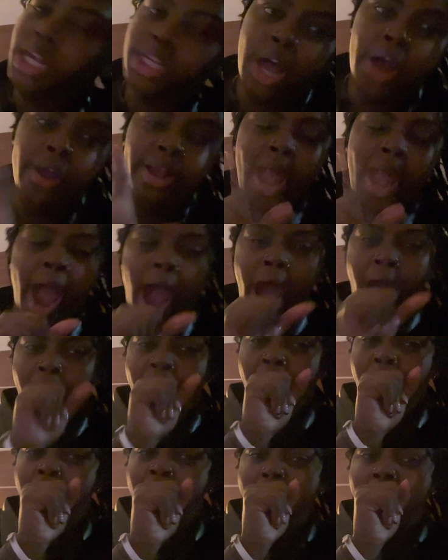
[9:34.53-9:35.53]
So yeah.
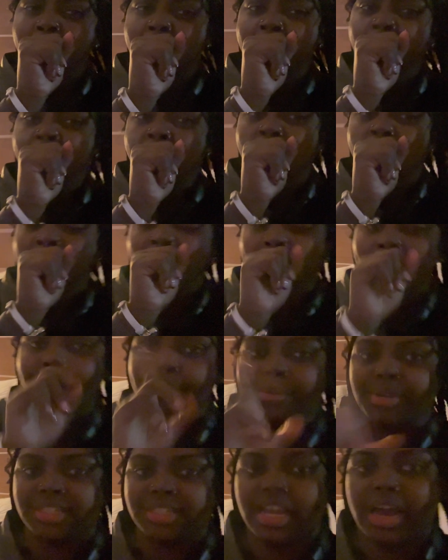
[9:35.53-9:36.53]

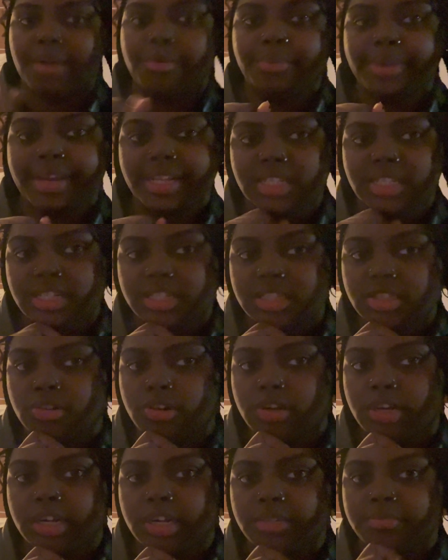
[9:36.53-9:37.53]
We'll see y'all when we get to the
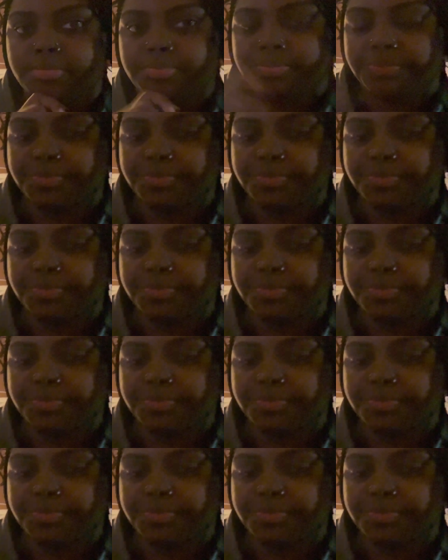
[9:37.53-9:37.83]
store.